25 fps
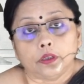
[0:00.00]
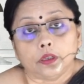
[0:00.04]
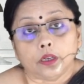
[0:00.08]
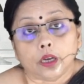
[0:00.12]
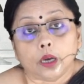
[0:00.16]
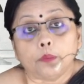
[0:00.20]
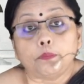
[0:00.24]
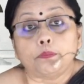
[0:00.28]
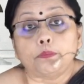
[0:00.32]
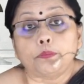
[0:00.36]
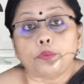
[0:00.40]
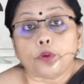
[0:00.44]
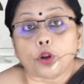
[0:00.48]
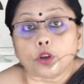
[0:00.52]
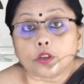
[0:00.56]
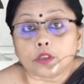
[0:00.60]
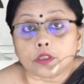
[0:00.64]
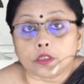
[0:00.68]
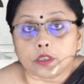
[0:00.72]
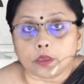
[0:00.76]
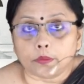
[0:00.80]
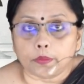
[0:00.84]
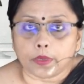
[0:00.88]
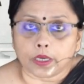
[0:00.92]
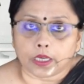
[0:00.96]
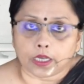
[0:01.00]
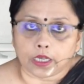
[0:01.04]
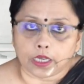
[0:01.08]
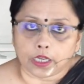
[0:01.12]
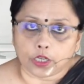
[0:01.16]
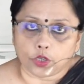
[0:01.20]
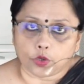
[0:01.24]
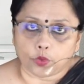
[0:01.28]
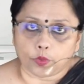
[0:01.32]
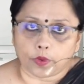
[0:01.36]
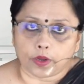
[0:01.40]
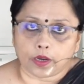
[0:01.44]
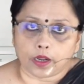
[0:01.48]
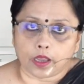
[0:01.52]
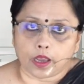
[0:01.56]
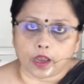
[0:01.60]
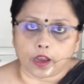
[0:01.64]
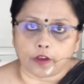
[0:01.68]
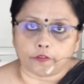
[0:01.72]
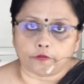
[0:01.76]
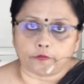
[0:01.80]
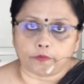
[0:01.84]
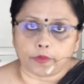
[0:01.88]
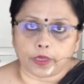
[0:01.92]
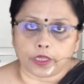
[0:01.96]
Approximately 2.5
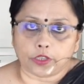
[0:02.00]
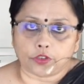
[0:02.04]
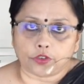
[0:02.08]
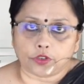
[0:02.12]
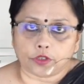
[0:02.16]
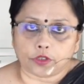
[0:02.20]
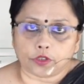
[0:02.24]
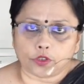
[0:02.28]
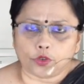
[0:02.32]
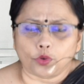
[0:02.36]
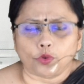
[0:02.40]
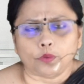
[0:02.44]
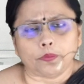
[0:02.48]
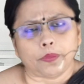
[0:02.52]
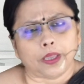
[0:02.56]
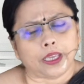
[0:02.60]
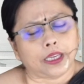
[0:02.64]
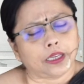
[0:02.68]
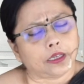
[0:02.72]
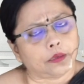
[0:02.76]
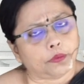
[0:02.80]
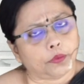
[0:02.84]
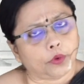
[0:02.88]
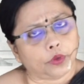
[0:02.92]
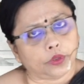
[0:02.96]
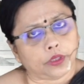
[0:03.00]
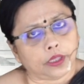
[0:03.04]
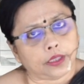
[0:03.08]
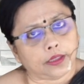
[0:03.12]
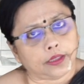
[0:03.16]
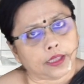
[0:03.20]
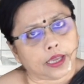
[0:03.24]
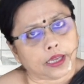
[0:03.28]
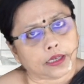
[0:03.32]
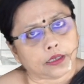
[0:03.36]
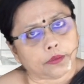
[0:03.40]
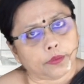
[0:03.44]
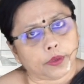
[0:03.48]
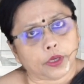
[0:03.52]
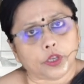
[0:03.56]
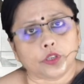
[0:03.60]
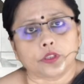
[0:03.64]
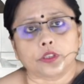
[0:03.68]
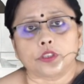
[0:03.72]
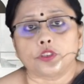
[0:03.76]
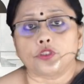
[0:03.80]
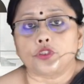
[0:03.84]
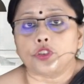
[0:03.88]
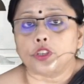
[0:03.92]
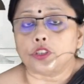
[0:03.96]
pages. Don't make it more than that because
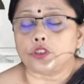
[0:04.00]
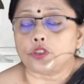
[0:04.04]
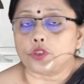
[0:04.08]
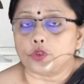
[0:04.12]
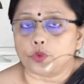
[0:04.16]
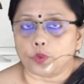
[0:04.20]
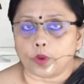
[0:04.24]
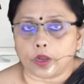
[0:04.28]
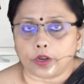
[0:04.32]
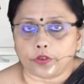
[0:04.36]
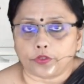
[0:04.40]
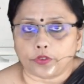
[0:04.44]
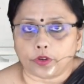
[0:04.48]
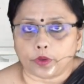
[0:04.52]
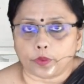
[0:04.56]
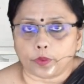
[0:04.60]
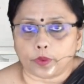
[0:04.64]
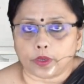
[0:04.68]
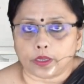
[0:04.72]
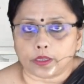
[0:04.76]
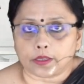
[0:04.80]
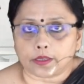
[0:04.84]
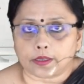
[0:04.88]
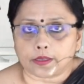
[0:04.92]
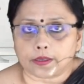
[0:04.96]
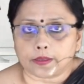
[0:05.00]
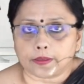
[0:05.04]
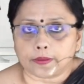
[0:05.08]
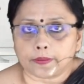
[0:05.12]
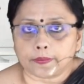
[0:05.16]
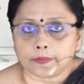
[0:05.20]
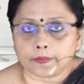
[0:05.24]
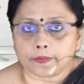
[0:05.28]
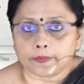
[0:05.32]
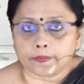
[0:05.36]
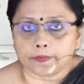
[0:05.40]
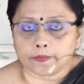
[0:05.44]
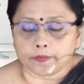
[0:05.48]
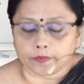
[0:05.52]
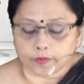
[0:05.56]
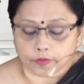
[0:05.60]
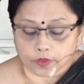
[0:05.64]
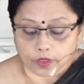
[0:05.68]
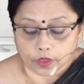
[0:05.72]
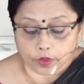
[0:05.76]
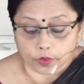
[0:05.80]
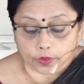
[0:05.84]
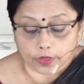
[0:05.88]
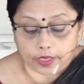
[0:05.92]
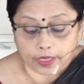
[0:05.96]
it's just 200 words.
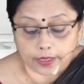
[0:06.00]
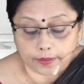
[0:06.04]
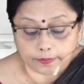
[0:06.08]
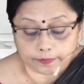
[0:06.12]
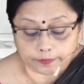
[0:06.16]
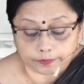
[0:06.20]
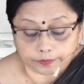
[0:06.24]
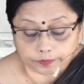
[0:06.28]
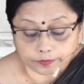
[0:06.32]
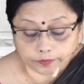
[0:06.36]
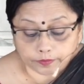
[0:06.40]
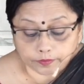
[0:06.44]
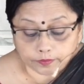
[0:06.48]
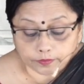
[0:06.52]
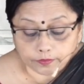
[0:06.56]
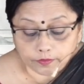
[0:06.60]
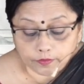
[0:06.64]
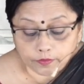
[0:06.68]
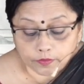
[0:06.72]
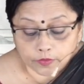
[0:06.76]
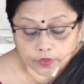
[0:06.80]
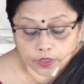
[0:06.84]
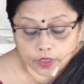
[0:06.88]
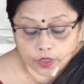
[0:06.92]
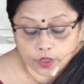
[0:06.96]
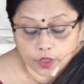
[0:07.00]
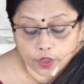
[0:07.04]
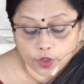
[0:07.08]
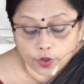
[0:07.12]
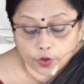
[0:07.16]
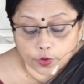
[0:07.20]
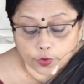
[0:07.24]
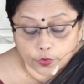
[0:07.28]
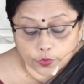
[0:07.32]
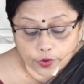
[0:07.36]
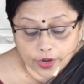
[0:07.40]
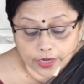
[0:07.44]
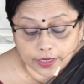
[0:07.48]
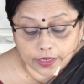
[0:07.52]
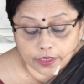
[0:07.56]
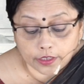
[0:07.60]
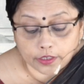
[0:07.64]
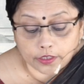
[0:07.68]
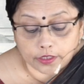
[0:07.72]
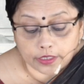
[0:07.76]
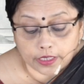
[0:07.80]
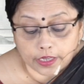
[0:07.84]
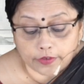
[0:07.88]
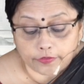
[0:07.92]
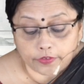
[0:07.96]
Okay. Credit
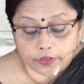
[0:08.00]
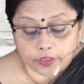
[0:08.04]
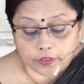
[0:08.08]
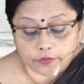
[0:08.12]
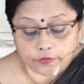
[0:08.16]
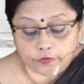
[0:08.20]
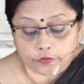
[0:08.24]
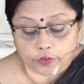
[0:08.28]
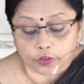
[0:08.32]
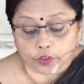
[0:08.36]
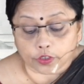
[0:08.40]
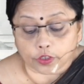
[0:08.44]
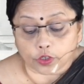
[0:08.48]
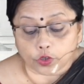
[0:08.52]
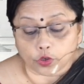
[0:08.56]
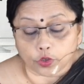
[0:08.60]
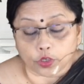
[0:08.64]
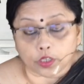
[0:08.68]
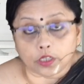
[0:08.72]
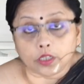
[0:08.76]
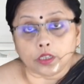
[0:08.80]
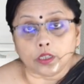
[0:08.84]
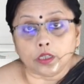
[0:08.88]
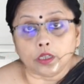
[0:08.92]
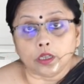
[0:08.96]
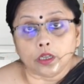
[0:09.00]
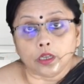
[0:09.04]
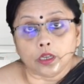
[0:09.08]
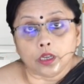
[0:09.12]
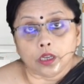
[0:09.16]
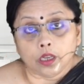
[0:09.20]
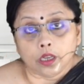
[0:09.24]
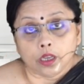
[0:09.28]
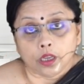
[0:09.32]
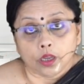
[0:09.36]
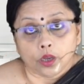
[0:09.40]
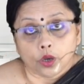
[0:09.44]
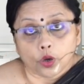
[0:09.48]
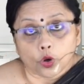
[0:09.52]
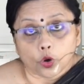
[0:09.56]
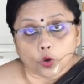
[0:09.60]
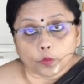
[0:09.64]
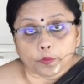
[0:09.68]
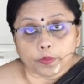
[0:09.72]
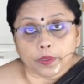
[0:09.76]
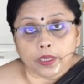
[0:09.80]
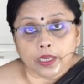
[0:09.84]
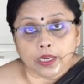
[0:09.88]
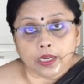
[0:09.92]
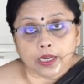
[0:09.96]
given for a good
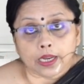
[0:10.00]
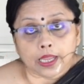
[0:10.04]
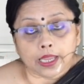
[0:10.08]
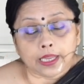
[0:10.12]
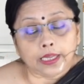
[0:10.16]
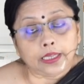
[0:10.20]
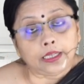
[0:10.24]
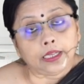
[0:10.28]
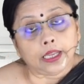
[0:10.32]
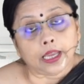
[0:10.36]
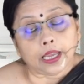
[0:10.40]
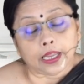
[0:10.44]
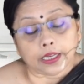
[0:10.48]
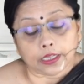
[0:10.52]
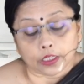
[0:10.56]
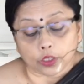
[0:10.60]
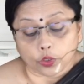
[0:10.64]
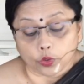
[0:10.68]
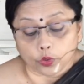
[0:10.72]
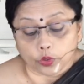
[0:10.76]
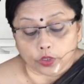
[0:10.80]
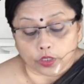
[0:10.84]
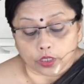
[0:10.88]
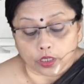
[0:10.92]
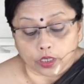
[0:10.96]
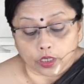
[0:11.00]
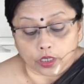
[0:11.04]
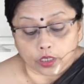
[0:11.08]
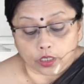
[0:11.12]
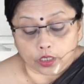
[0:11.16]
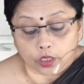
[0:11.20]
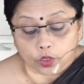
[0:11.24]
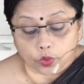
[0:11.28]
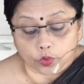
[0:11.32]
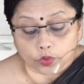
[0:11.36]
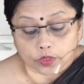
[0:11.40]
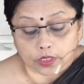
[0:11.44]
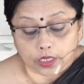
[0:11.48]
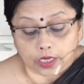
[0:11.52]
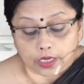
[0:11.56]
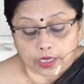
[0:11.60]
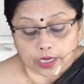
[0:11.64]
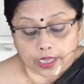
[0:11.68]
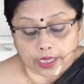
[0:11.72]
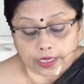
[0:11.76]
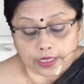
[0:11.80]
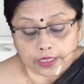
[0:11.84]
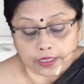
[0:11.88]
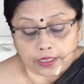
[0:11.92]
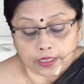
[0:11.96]
opening line and a good closing
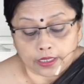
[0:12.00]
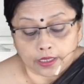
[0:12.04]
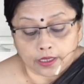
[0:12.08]
line.